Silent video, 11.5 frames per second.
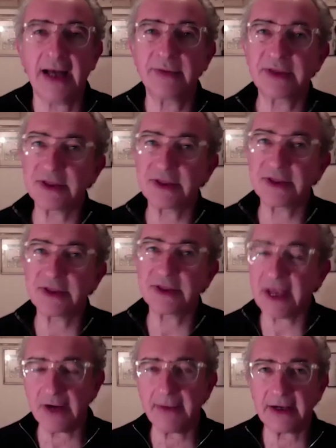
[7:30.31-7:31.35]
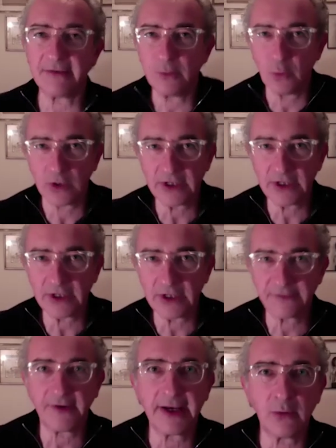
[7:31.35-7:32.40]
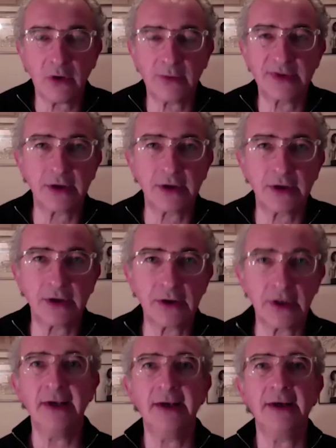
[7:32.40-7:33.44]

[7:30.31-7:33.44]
And it was the same with Time Out. If you wanted to find out what was on at,